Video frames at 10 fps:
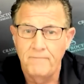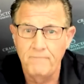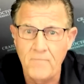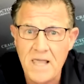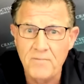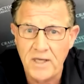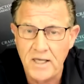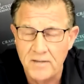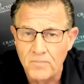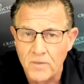
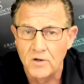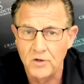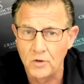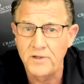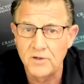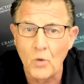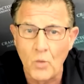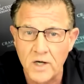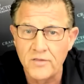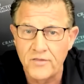Maybe you'll be the
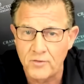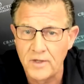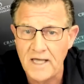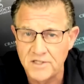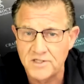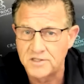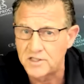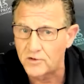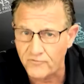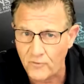one in three agents
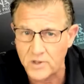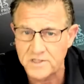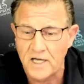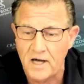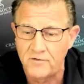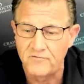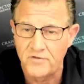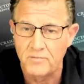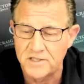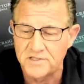that are forced out of
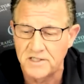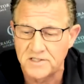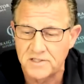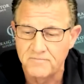the business.